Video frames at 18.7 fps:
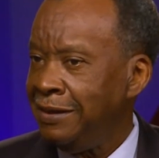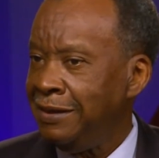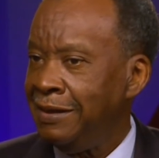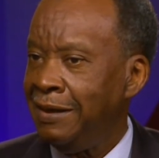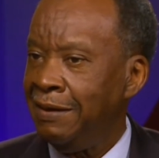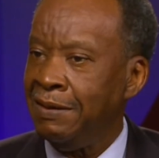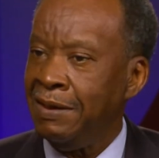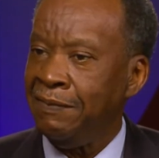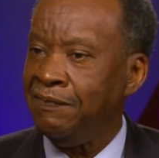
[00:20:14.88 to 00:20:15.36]

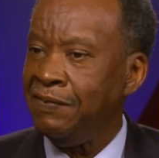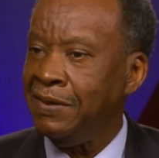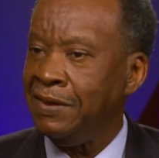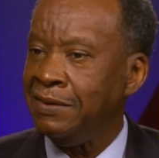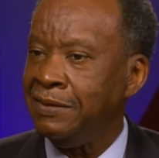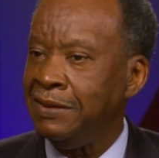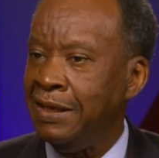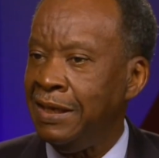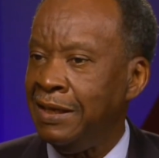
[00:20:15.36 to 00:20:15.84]
I
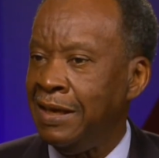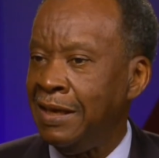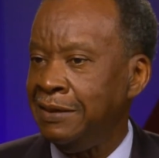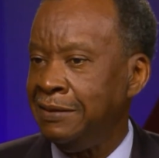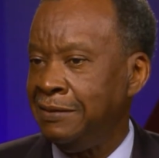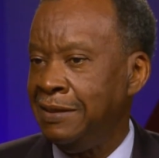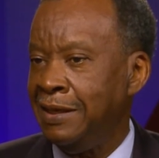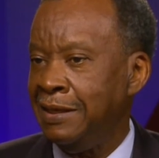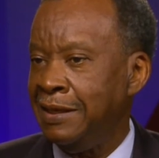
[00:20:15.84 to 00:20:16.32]
felt
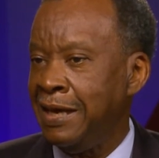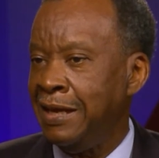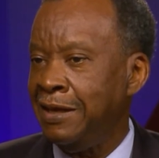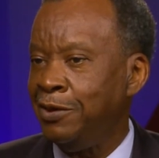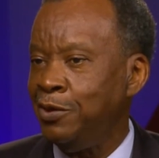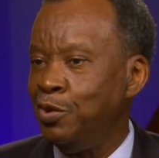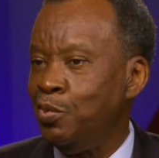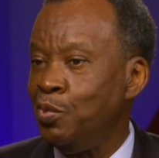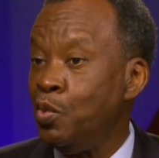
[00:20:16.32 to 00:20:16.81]
that I got
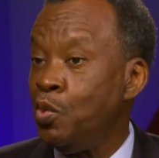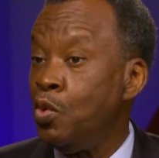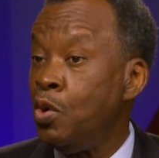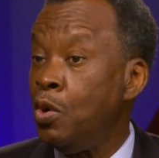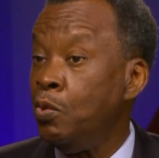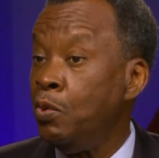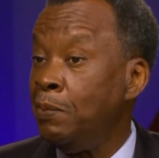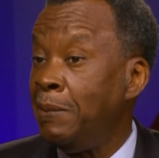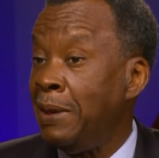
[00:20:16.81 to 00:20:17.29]
to do
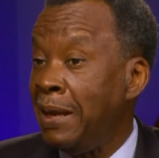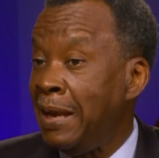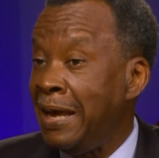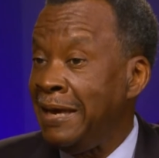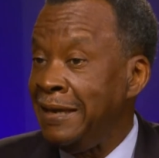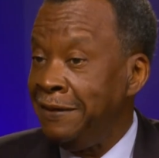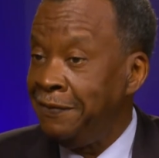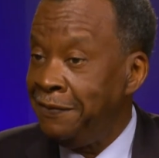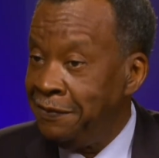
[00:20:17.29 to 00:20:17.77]
more with my
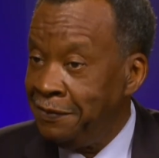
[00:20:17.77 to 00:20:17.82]
life.